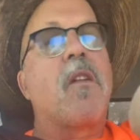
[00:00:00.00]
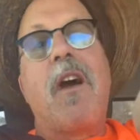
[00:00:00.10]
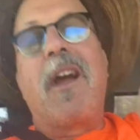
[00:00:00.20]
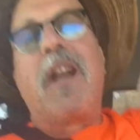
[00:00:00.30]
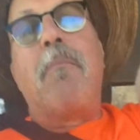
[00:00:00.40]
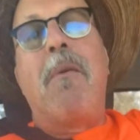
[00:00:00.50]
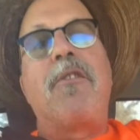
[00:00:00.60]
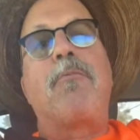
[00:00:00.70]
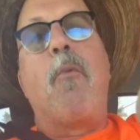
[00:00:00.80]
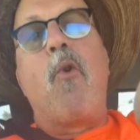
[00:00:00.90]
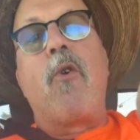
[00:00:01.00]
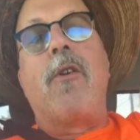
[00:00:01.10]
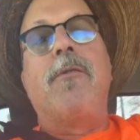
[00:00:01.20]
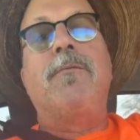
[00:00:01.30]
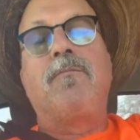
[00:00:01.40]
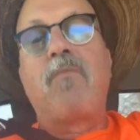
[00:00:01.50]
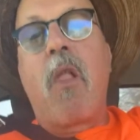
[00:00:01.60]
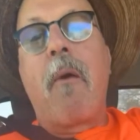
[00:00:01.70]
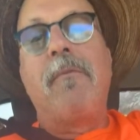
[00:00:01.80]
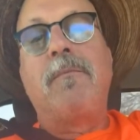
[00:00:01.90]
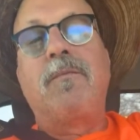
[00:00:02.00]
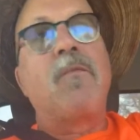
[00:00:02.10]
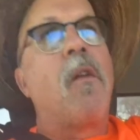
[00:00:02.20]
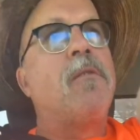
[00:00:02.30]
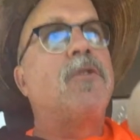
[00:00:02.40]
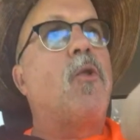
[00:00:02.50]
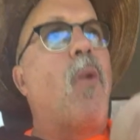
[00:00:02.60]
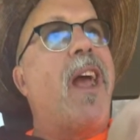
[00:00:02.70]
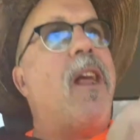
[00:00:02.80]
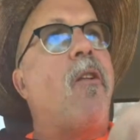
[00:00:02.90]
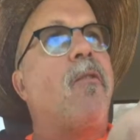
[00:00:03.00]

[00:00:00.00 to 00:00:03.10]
I got a month more to wait.